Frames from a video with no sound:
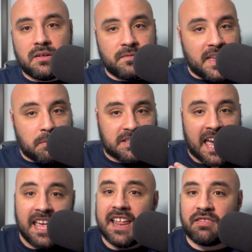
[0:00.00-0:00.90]
he was
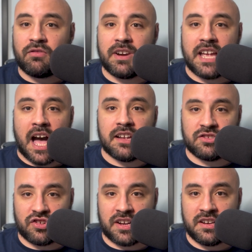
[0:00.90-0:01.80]
hitting
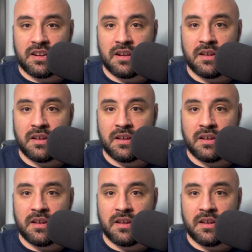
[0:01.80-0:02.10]
300.